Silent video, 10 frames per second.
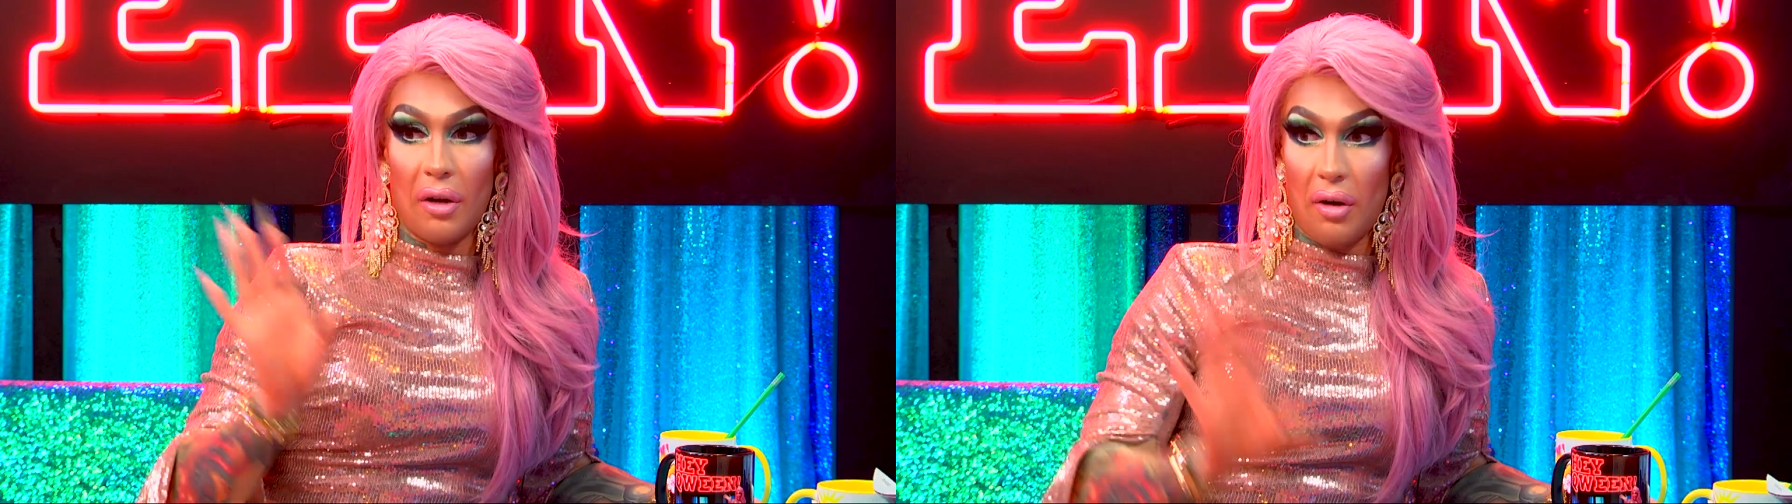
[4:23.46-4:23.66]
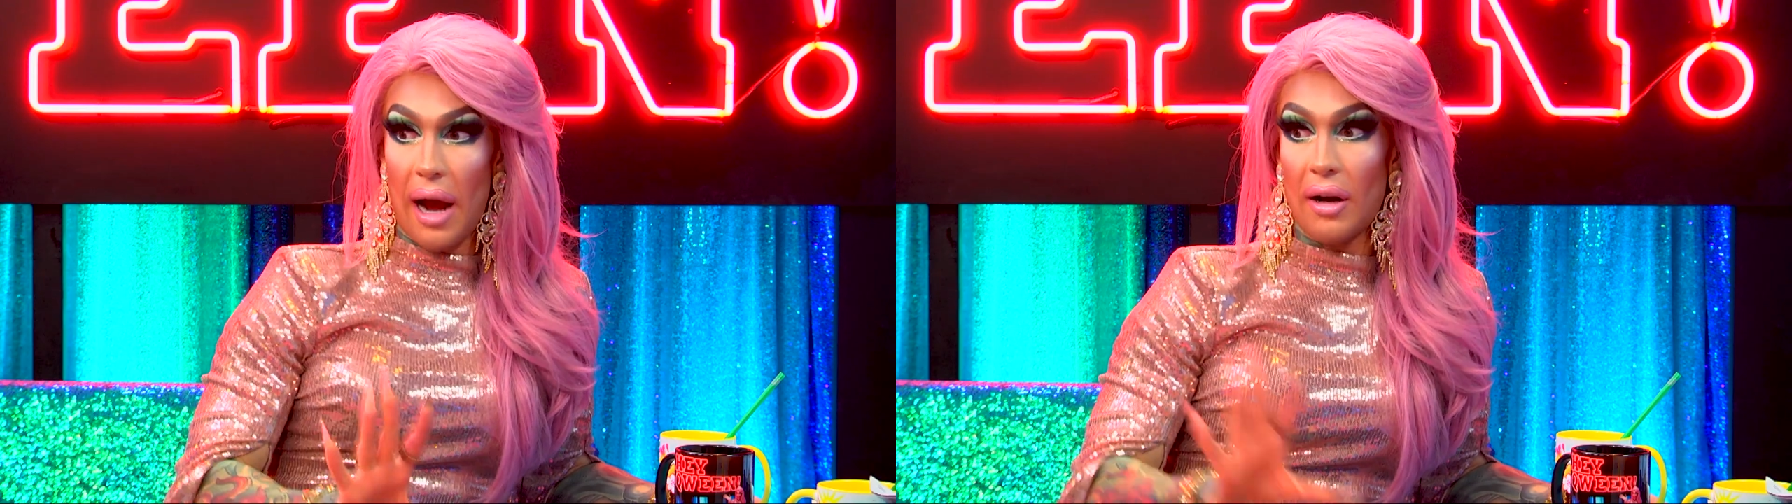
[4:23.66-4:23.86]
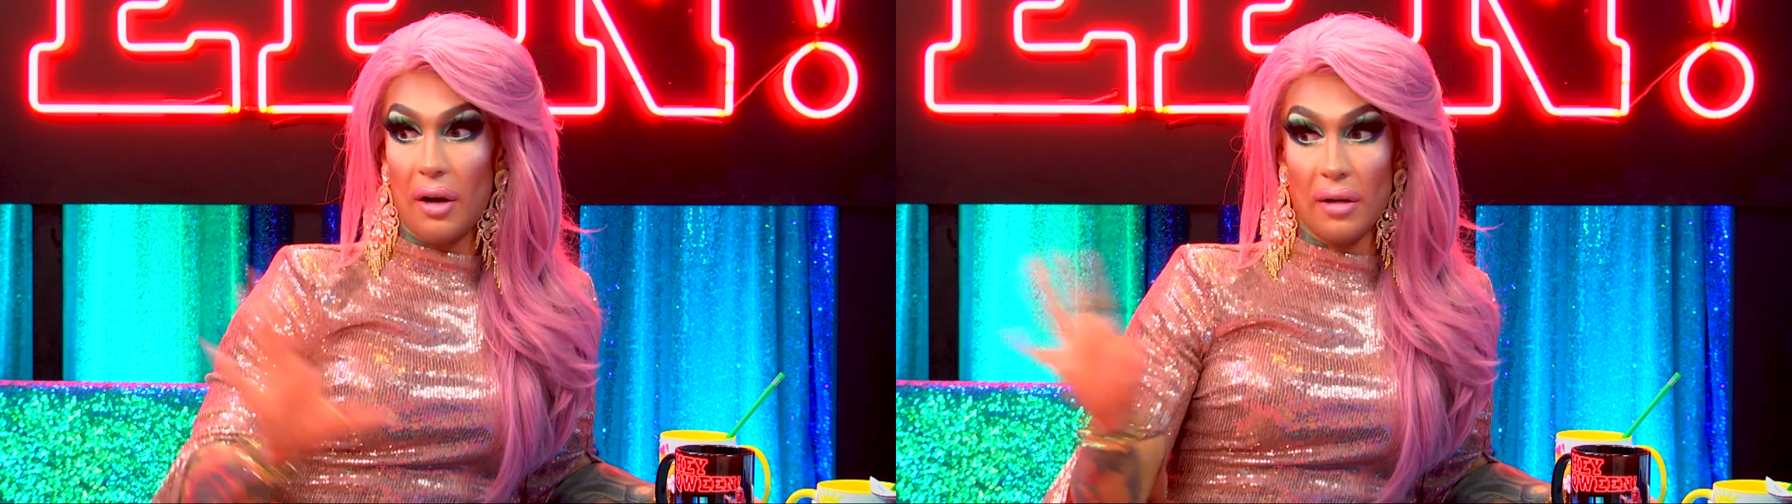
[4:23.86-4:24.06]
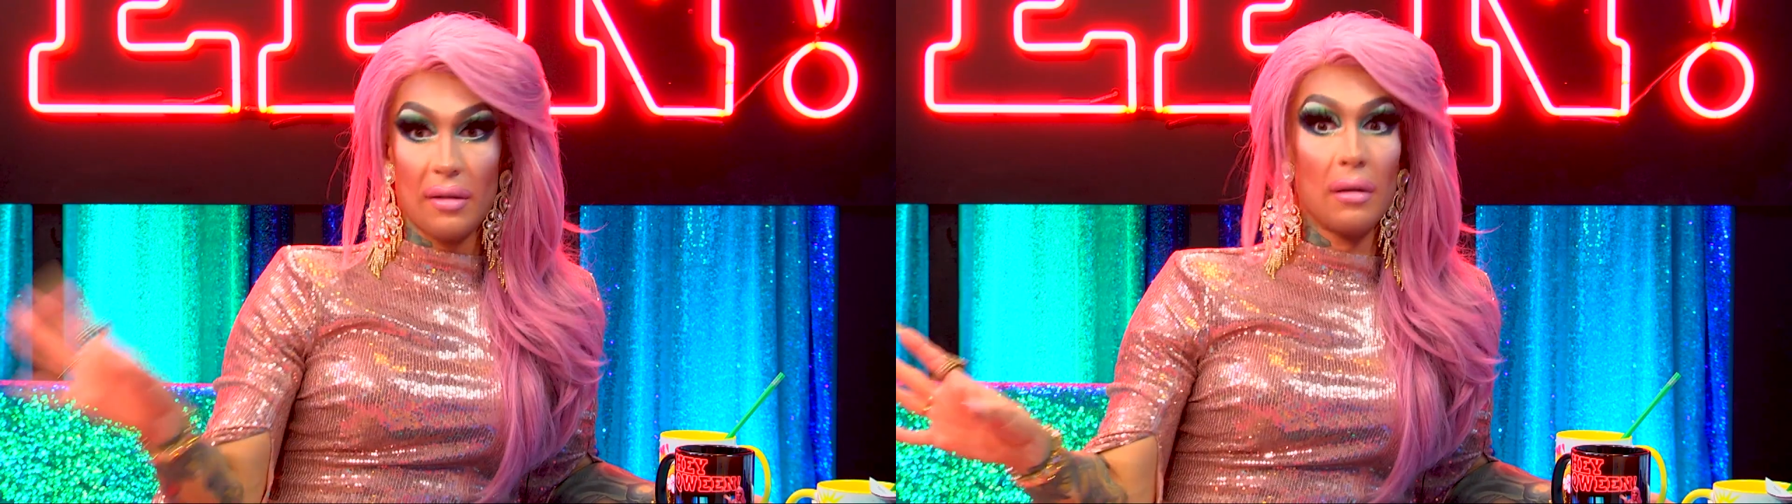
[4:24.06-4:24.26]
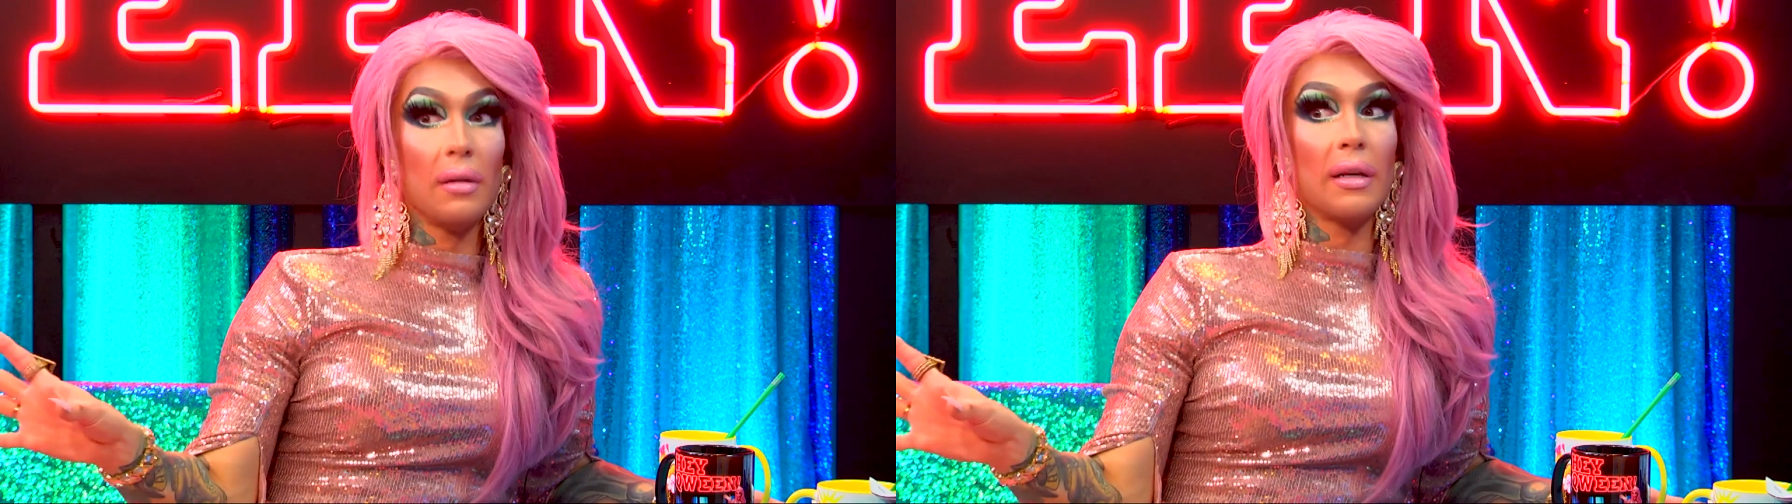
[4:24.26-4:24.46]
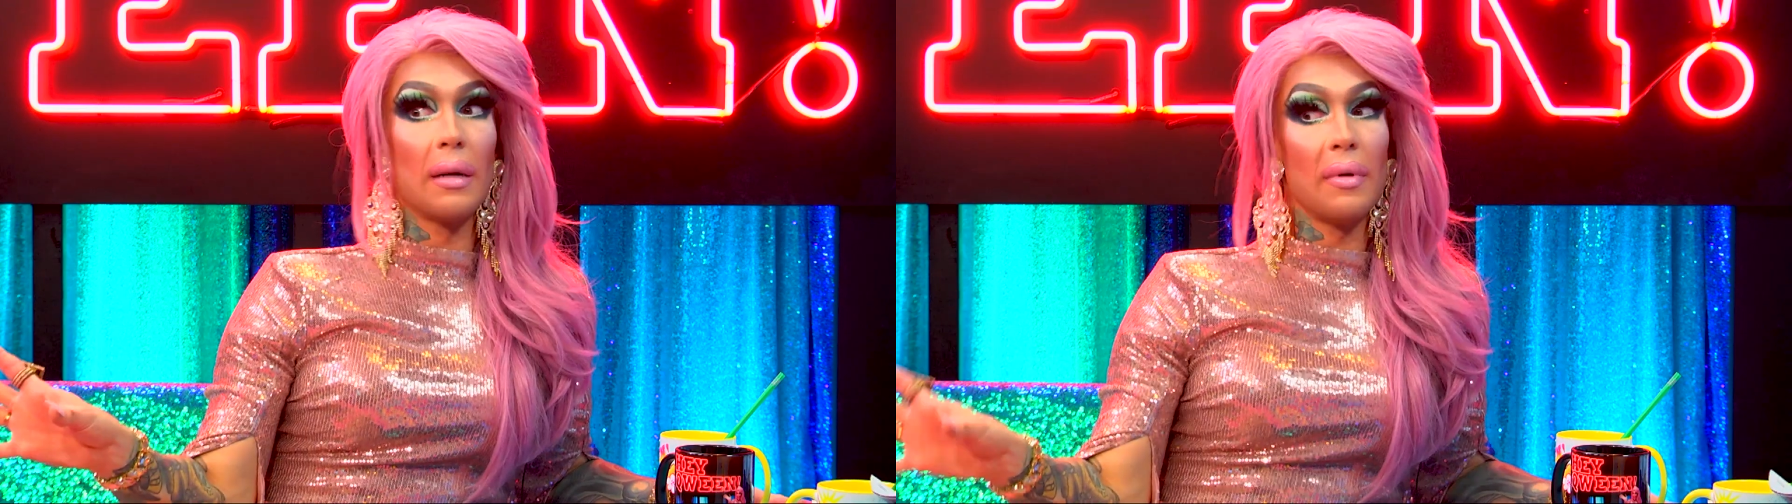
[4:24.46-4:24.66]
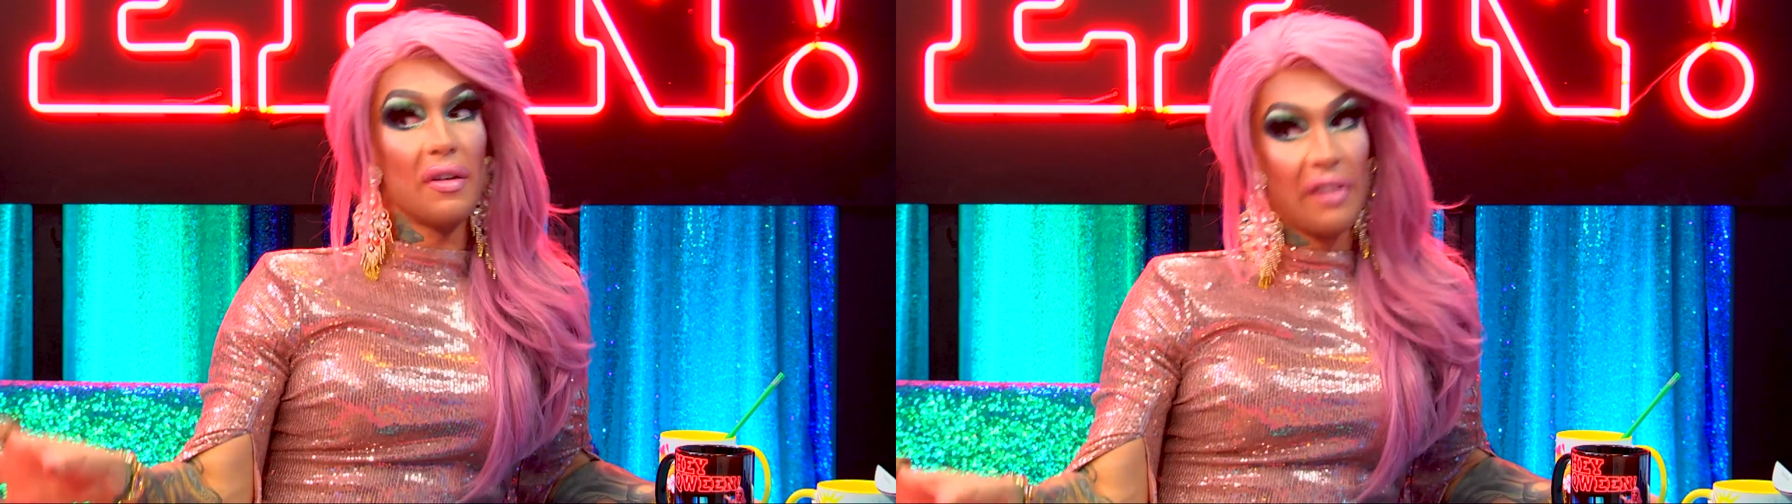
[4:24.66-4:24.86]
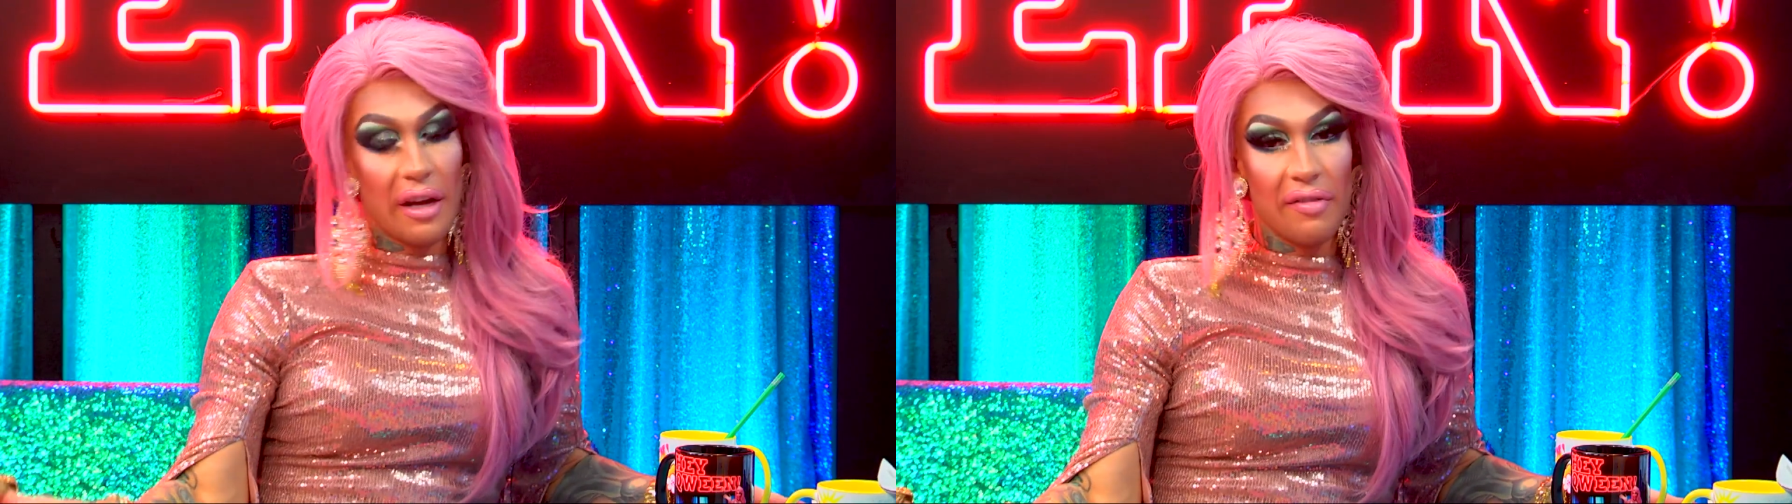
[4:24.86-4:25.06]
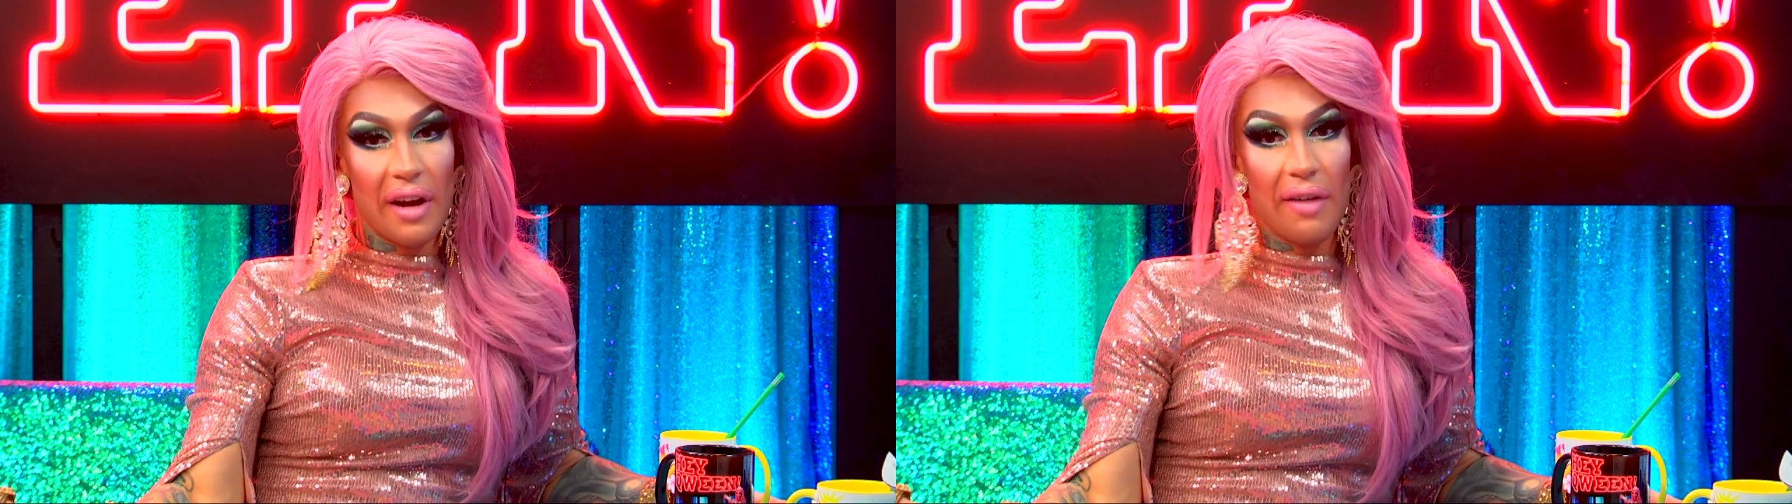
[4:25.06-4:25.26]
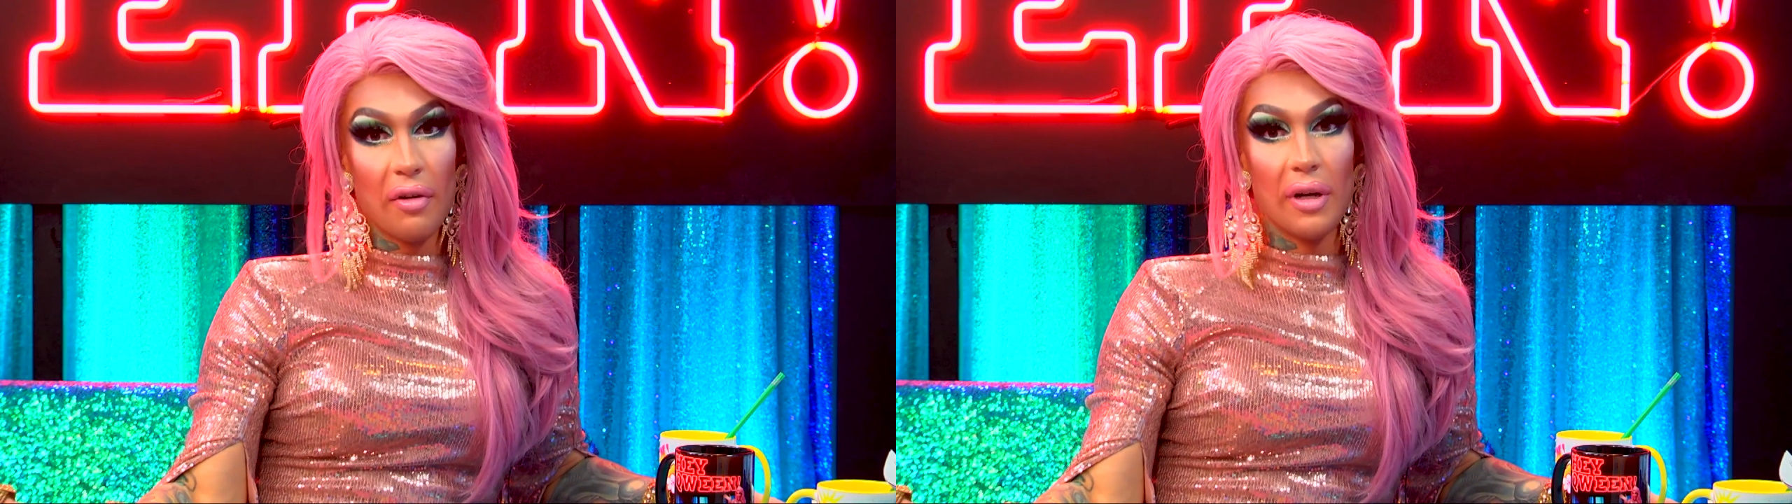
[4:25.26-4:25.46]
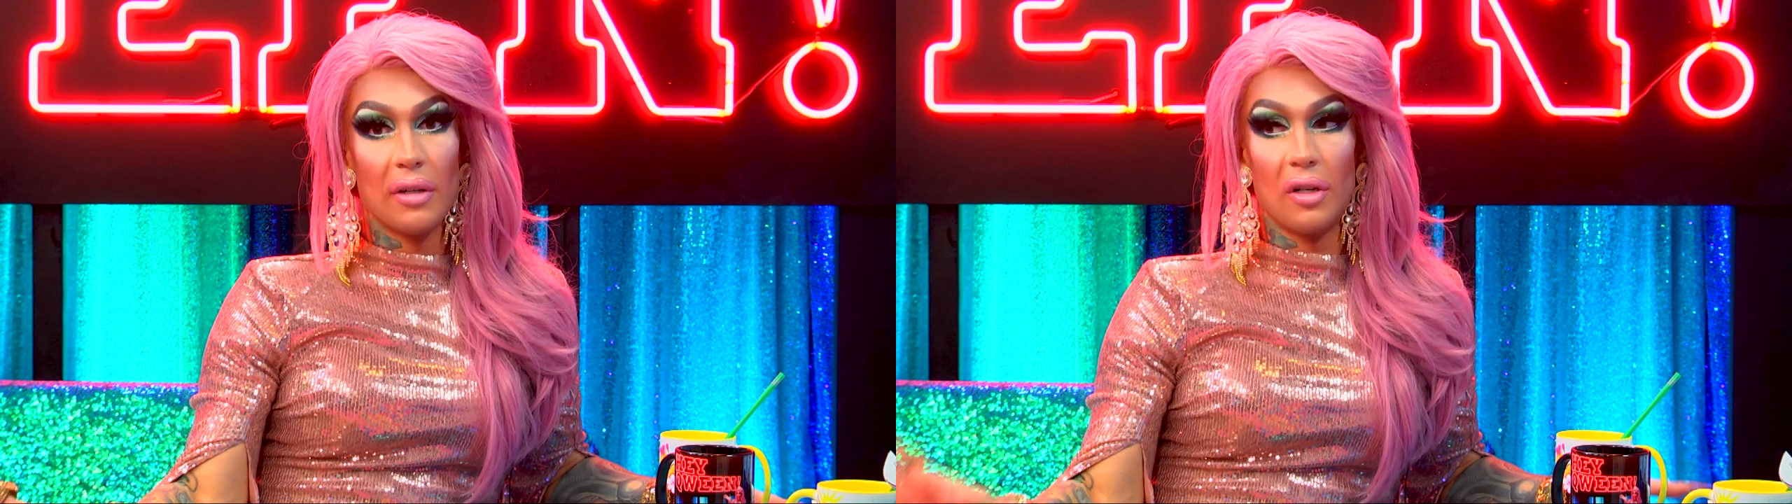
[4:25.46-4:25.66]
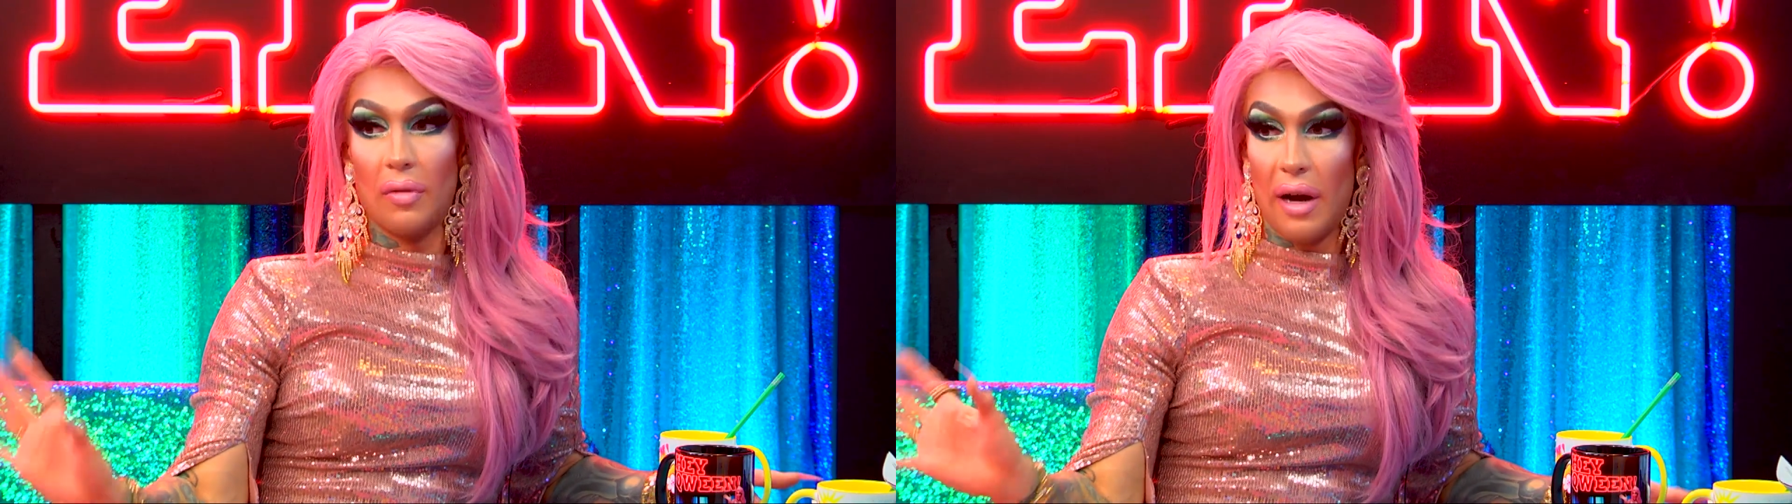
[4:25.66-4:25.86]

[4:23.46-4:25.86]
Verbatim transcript: Cracker is clearly going to be a fan favorite.